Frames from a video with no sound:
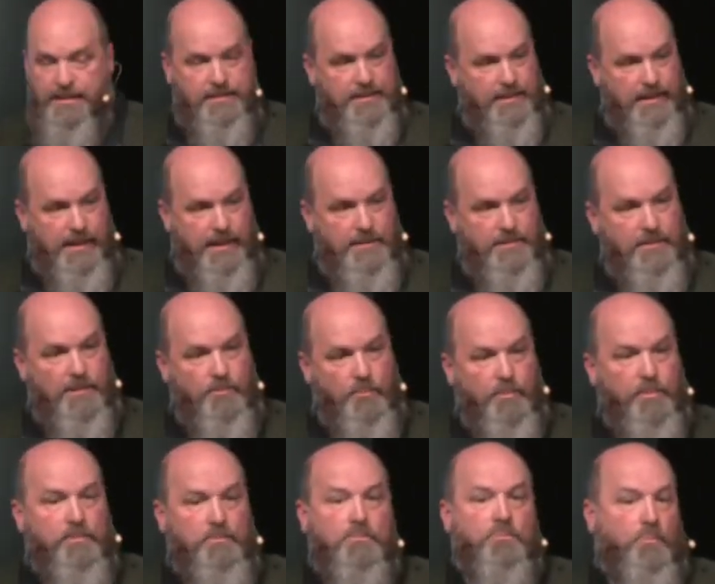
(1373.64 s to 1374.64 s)
And
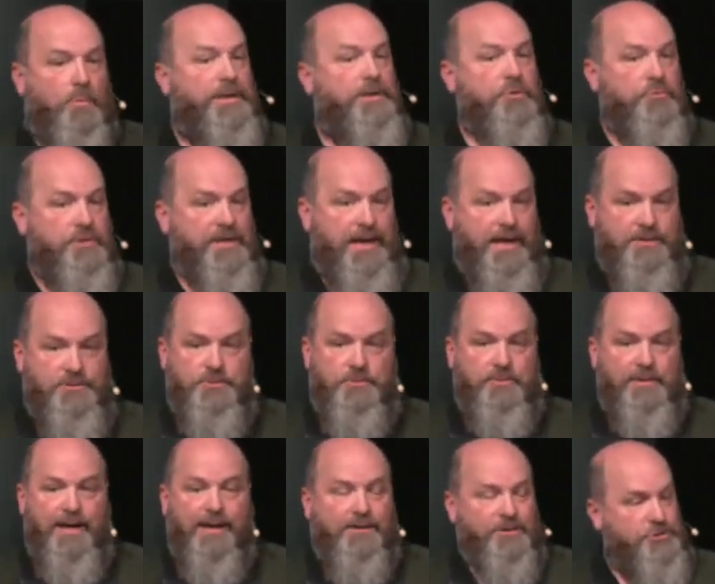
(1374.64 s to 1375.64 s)
we knew the answer to
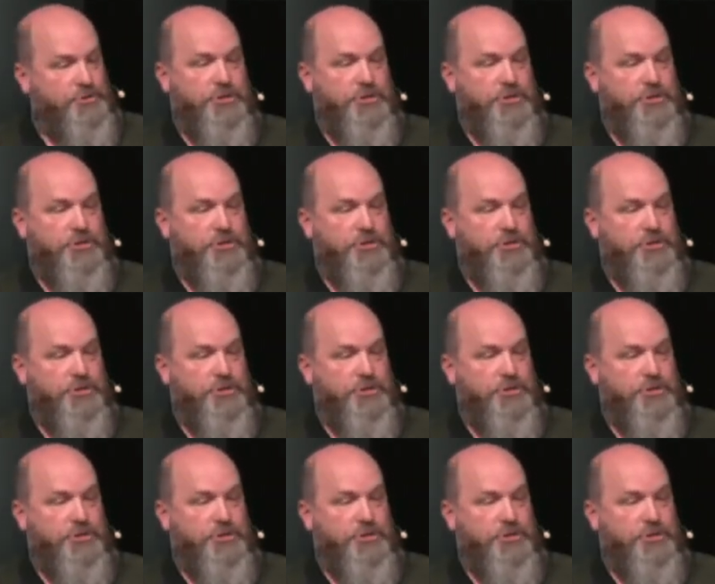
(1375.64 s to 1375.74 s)
that because